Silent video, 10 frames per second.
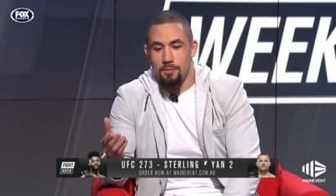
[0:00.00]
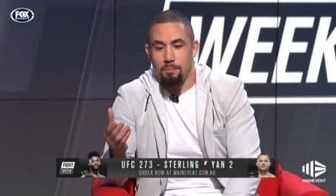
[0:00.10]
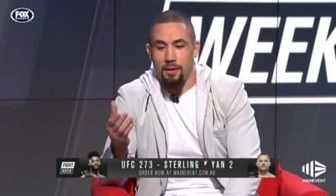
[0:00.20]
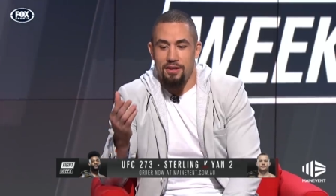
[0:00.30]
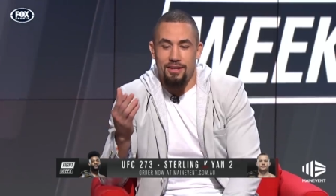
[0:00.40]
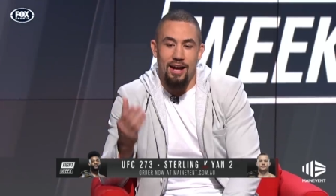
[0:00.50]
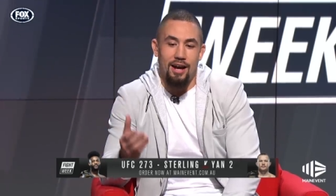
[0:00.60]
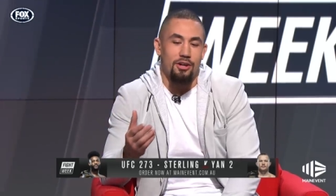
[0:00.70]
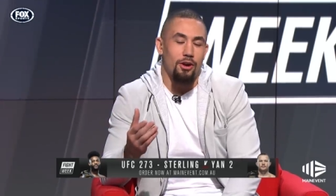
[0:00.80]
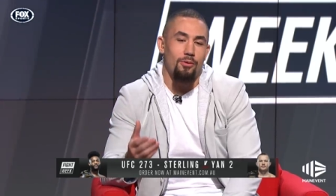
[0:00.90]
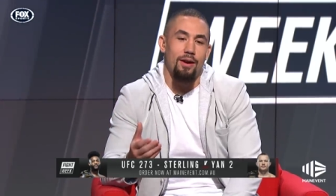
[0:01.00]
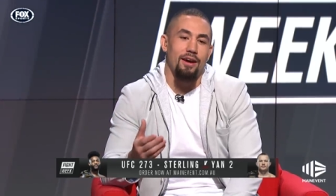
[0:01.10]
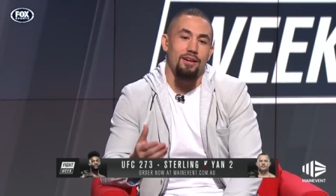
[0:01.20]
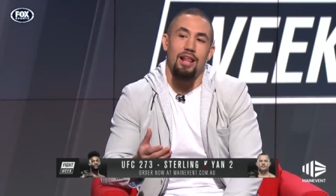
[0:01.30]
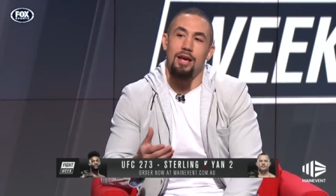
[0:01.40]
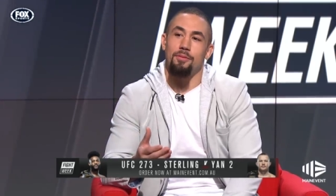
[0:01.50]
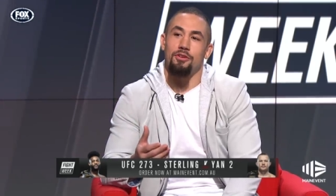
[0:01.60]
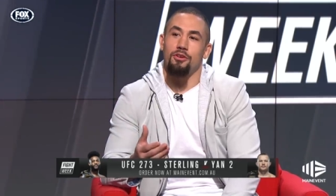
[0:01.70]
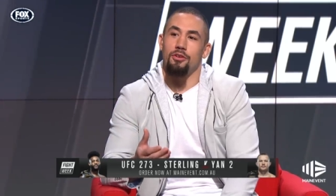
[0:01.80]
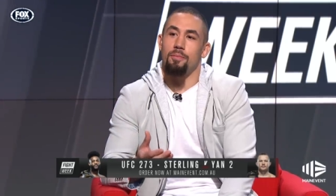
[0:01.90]
But you can't go around claiming
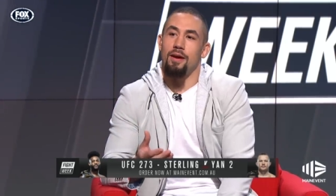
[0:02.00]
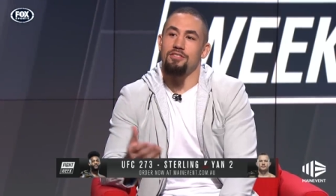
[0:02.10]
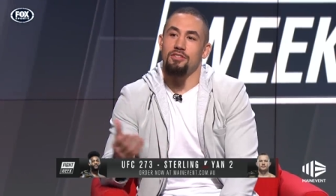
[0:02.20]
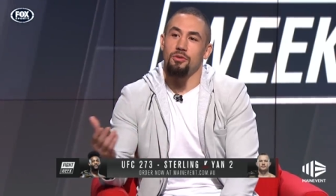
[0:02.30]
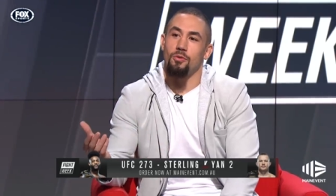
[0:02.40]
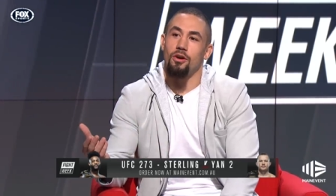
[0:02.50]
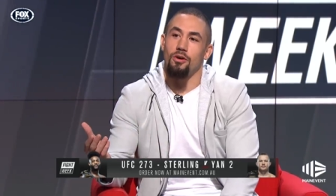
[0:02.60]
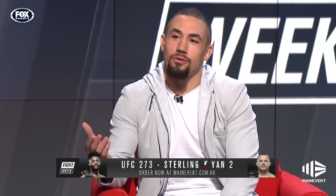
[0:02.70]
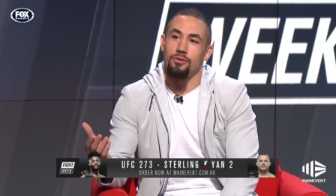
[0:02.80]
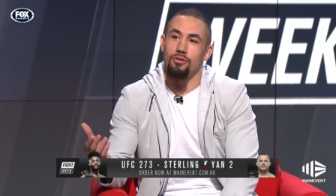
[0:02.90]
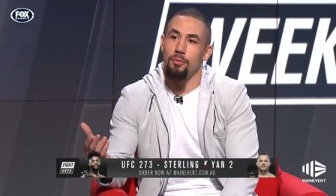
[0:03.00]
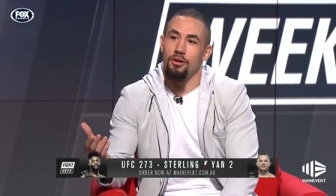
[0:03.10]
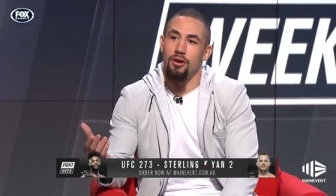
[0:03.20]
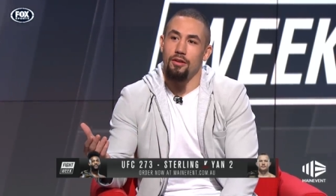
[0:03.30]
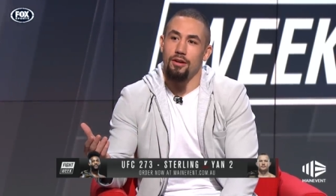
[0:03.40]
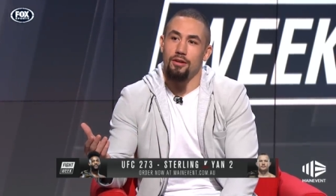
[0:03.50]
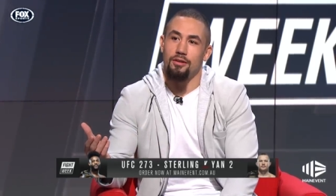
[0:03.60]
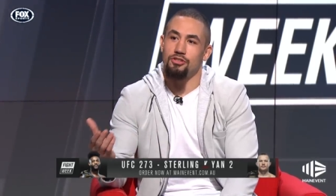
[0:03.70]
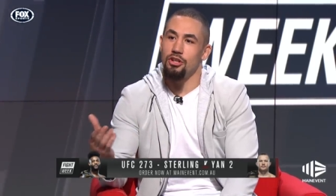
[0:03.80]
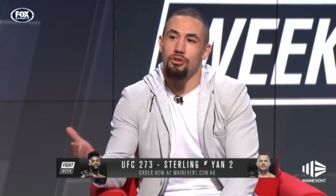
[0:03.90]
you're the best in the world from it either.
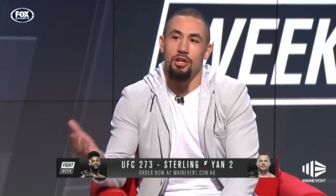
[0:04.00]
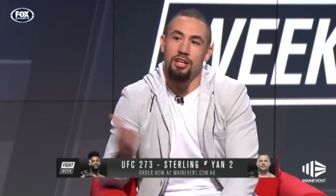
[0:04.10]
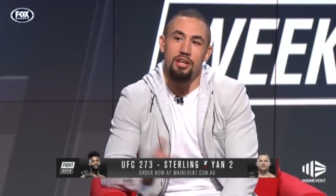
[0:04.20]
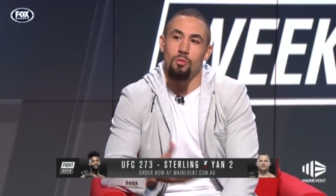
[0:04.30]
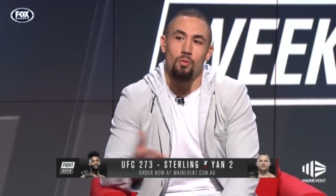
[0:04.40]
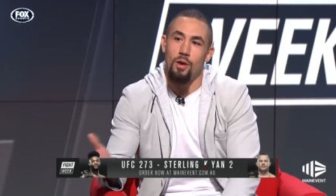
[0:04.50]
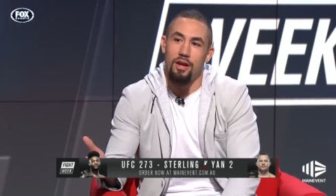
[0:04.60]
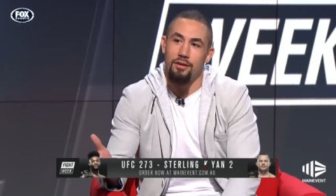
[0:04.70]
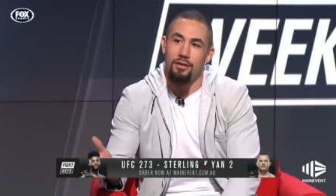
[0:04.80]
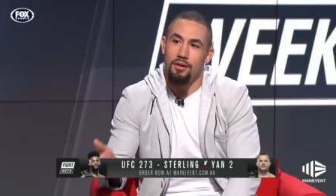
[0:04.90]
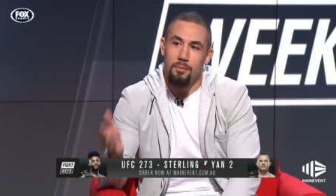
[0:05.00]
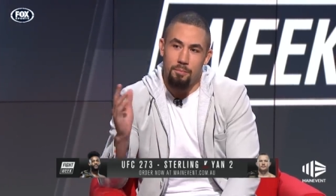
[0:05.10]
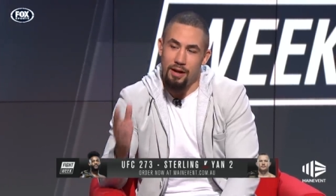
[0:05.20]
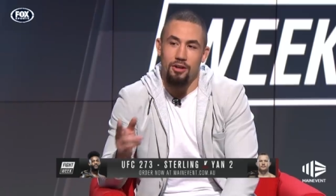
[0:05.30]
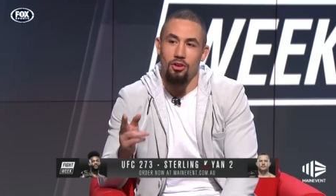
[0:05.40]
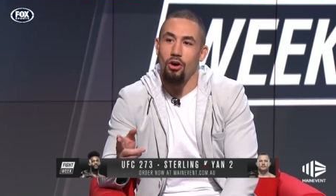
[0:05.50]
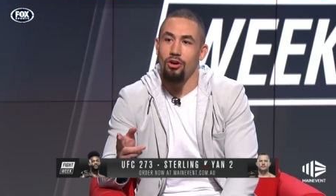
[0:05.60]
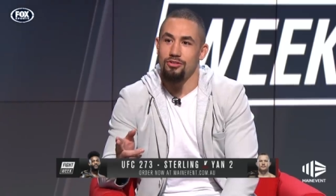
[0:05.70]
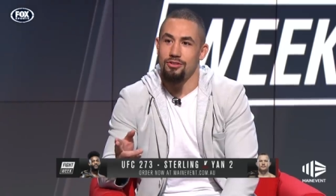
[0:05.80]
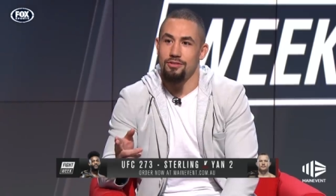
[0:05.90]
Because he didn't win, Peter
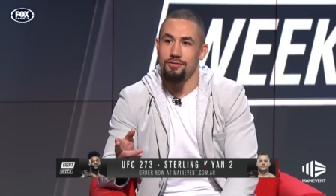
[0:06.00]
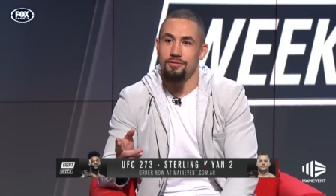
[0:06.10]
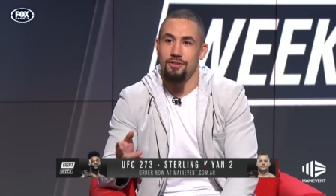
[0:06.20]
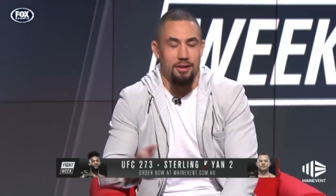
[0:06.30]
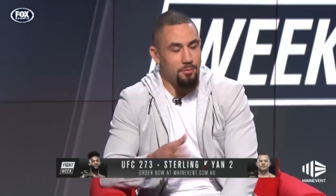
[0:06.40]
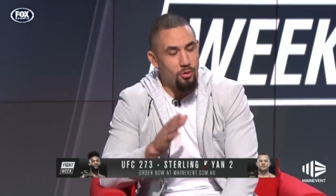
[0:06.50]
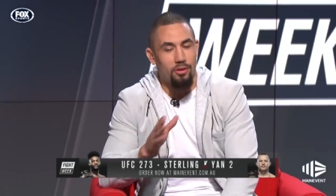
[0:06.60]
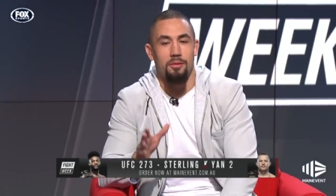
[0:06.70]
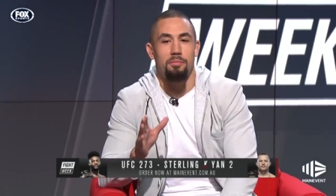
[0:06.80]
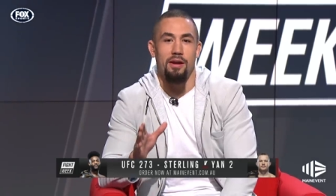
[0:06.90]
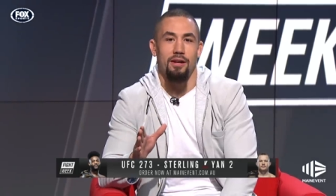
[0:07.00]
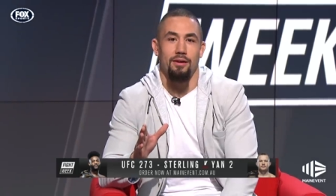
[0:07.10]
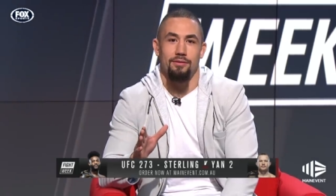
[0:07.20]
lost and I'm calling him Peter.